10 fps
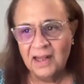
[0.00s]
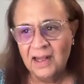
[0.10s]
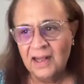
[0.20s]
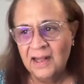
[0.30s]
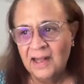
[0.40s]

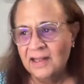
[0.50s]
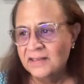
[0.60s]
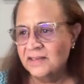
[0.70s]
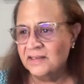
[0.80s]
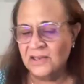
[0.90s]

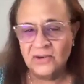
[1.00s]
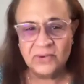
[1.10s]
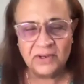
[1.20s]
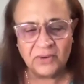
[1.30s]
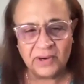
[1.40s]
So
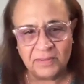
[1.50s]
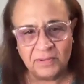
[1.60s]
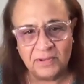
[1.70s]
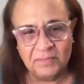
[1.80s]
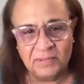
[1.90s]

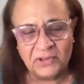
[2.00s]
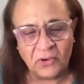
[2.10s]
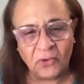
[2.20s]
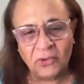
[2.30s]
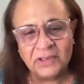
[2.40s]
incredible. But
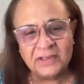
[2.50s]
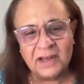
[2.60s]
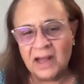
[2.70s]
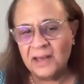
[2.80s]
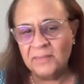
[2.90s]
all the
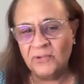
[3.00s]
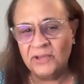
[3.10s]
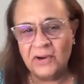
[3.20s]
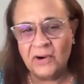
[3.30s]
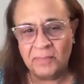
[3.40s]
time when
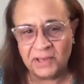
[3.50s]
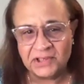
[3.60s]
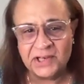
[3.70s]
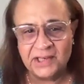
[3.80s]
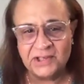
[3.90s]
there are big
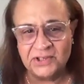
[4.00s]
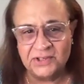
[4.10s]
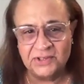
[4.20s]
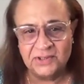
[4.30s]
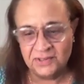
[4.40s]

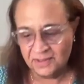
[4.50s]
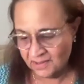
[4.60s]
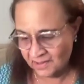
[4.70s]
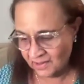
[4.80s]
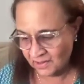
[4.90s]
changes,
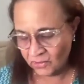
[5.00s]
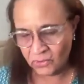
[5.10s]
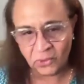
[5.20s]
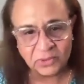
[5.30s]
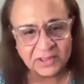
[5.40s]

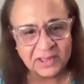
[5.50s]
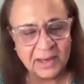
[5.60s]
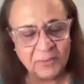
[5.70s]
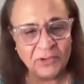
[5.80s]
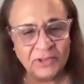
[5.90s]
all the
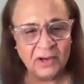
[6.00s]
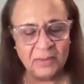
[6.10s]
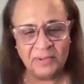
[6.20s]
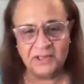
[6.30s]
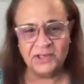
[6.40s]
time when there are
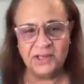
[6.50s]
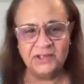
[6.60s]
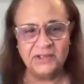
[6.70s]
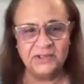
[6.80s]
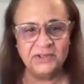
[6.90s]
big
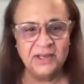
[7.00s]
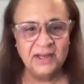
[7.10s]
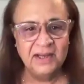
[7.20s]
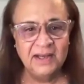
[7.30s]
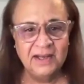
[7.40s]
changes,
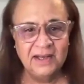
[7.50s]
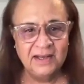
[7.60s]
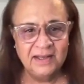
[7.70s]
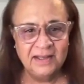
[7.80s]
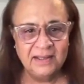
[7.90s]

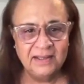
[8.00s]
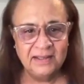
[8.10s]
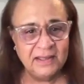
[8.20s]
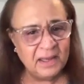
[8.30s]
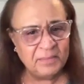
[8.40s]

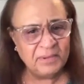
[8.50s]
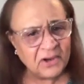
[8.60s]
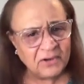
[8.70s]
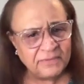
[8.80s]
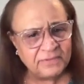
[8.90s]
yeah, big
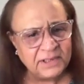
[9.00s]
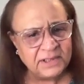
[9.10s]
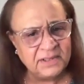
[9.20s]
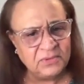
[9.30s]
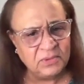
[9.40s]

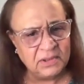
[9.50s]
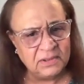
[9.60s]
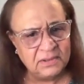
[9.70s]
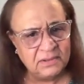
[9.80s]
conflicts as well.